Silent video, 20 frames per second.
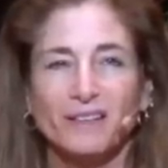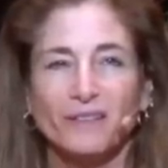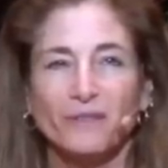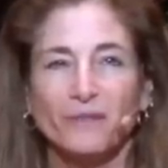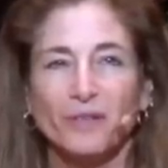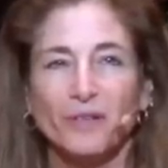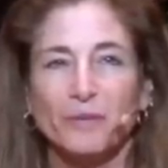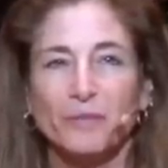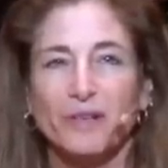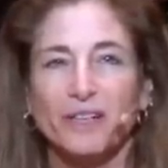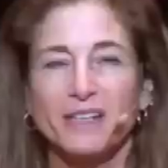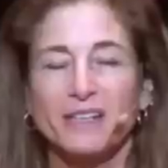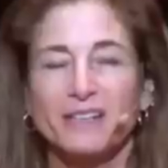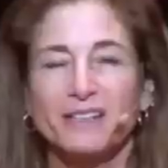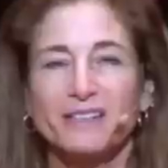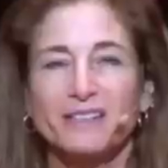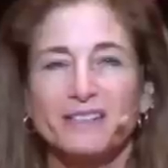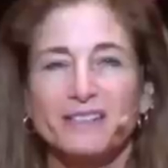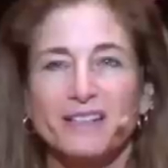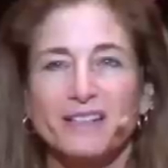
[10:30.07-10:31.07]
one of my
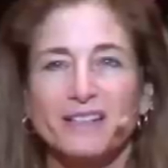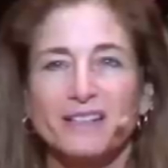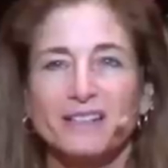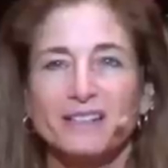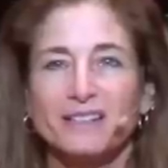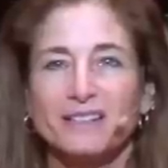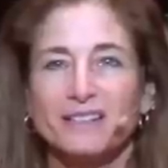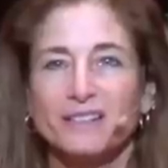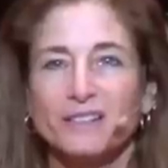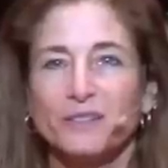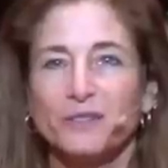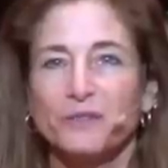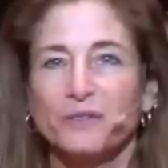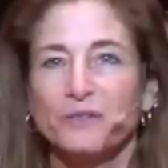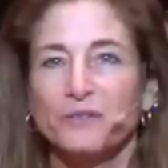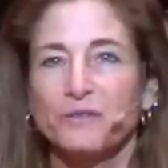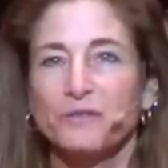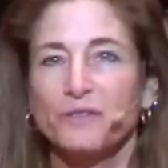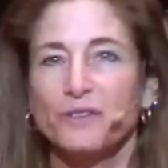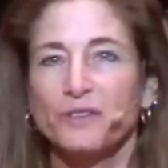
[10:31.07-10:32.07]
insights
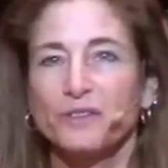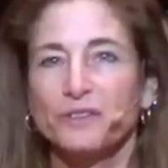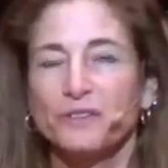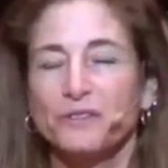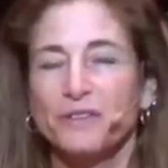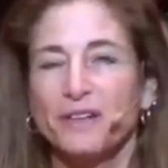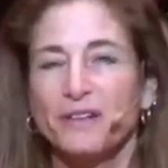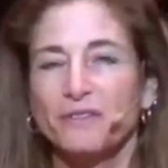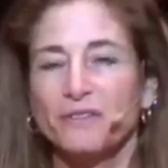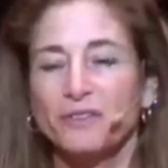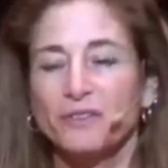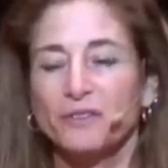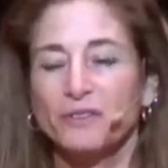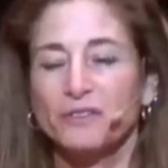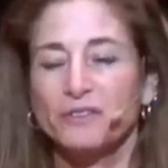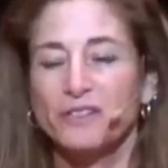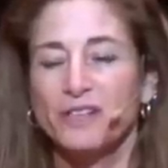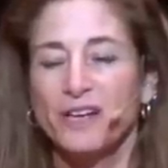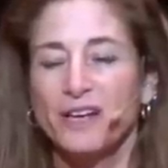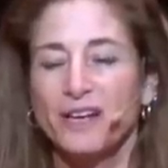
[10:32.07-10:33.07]
into false
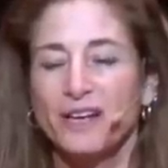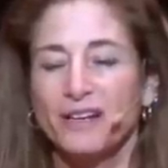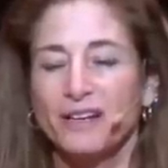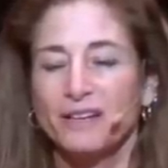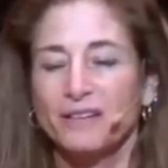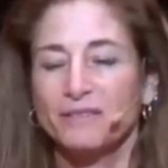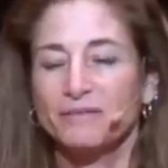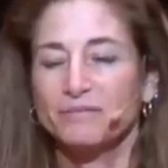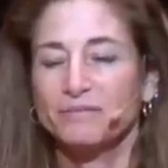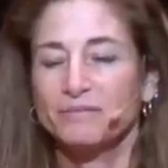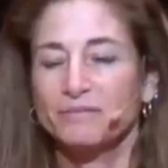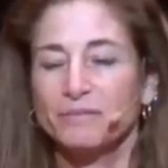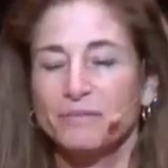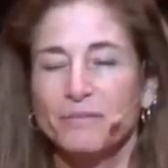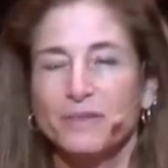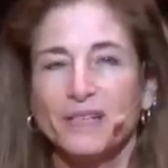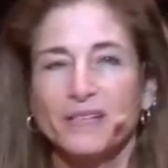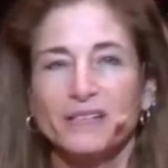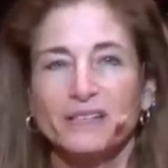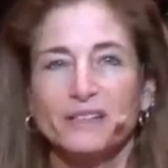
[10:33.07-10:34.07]
refuge
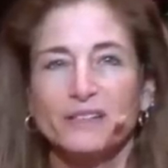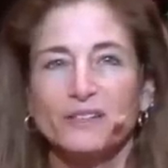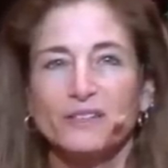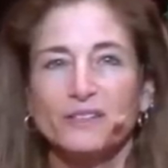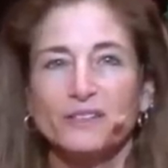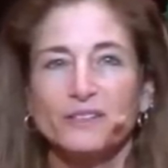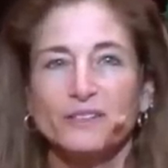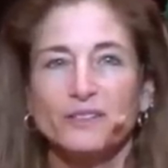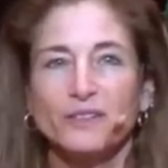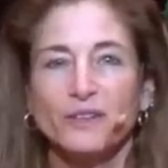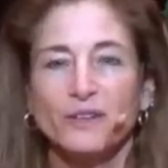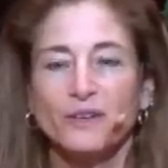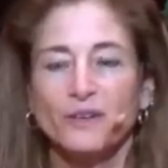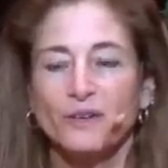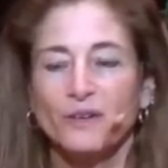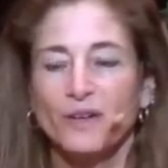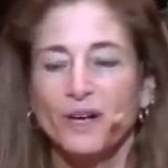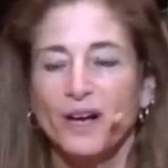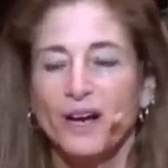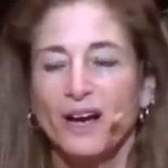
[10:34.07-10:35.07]
many years
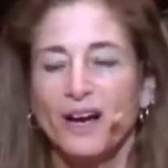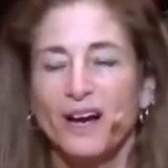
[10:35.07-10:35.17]
ago,